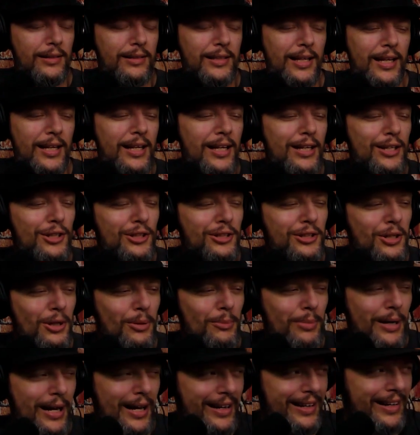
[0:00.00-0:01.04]
did he just
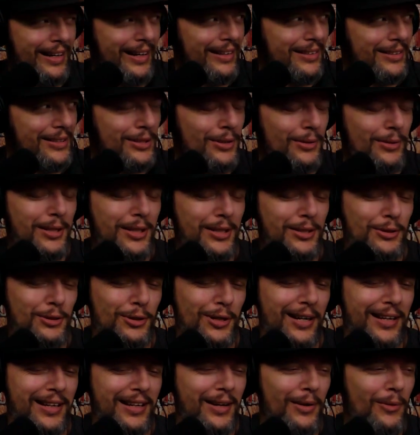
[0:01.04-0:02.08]
go backhand so he could
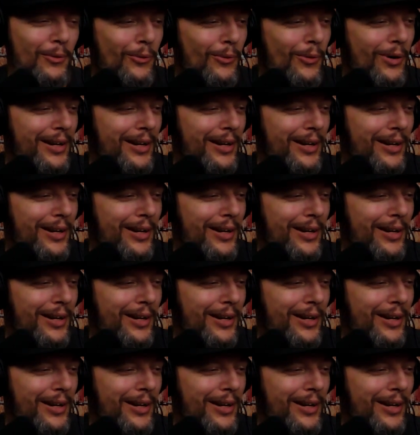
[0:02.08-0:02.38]
try to get